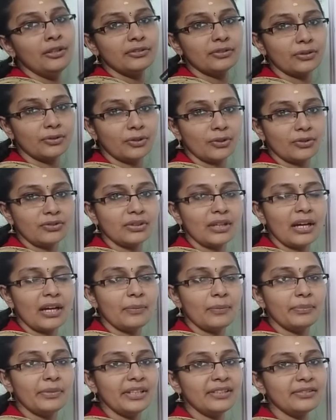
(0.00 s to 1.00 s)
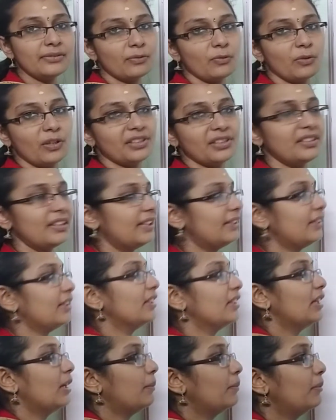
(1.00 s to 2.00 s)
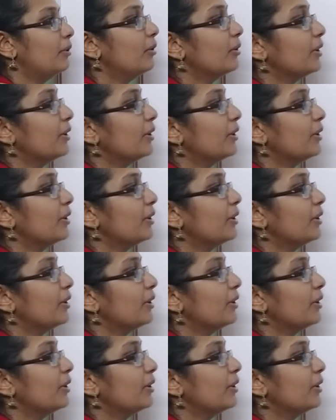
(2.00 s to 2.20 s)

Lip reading: So those who have missed, watch that and come.